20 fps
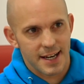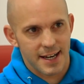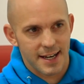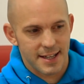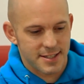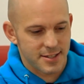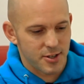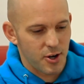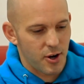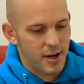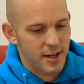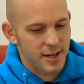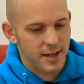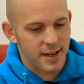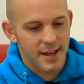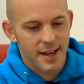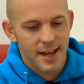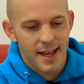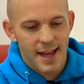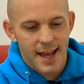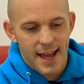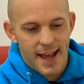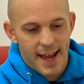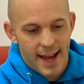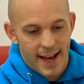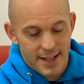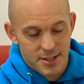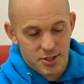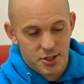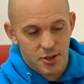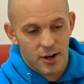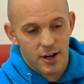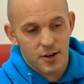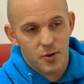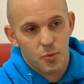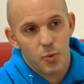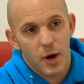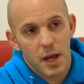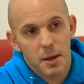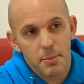and it's
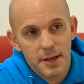gone way